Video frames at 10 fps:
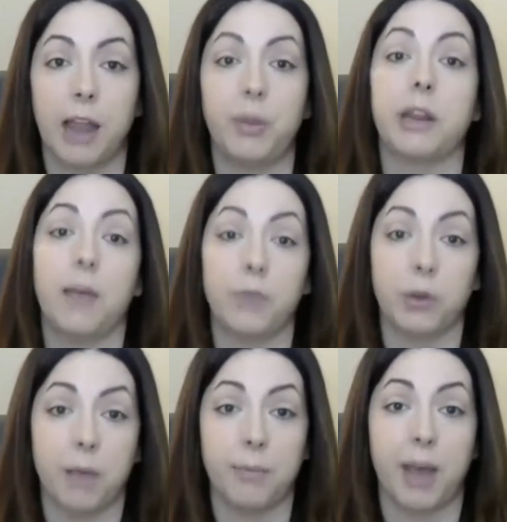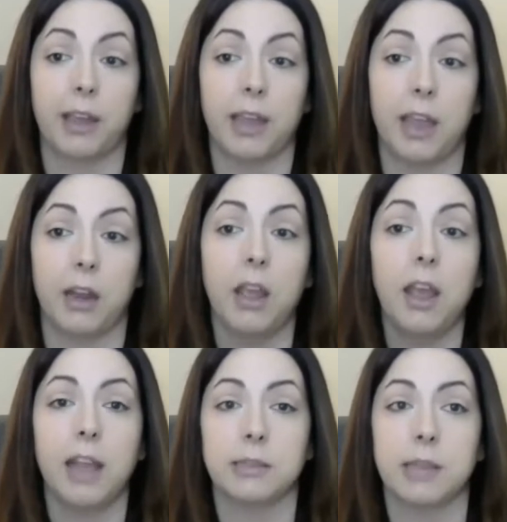we can have you come back in
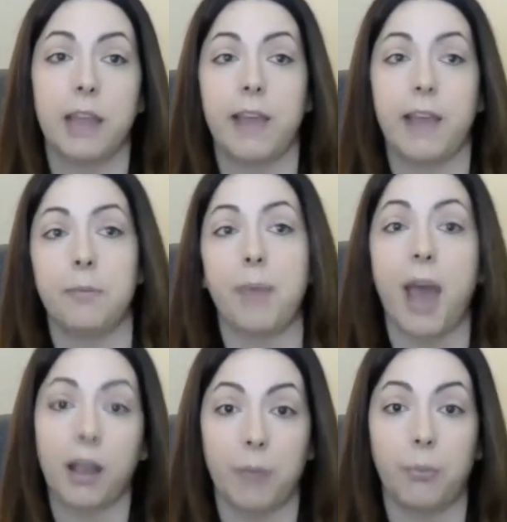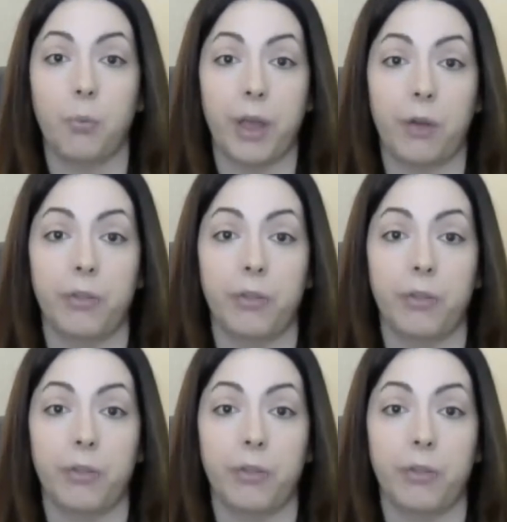and sign that backup will.